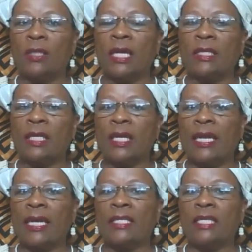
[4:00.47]
that's
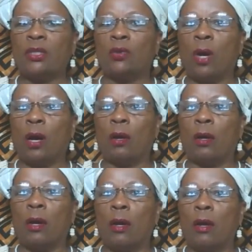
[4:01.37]
connected to our
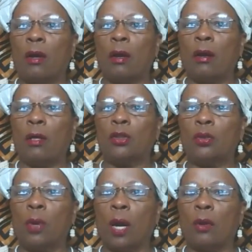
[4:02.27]

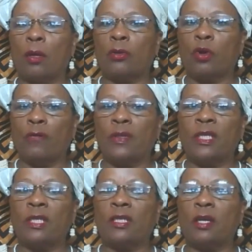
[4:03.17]
nervous
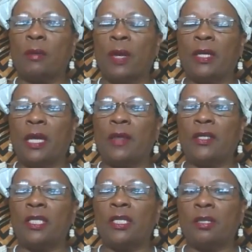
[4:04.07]
system and the other
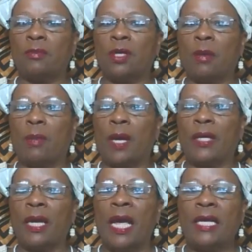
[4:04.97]
systems of our body,
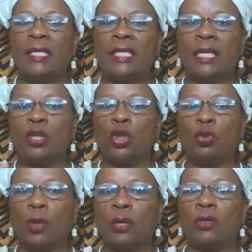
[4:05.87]
sends
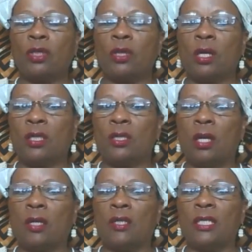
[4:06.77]
triggers to us to
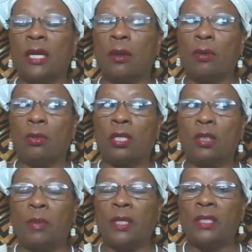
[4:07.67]
understand, oh, this
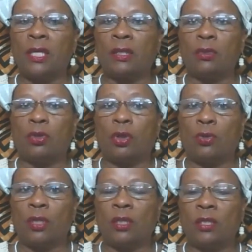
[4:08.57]
makes sense, or no,
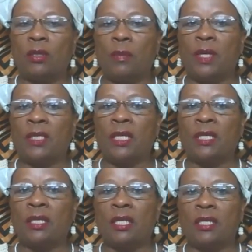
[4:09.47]
this doesn't make
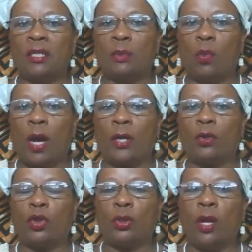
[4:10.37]
sense, and this is why you
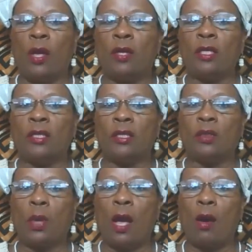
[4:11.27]
should, this
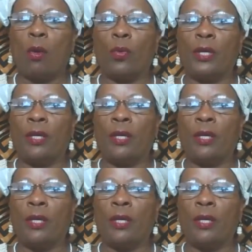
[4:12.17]
is how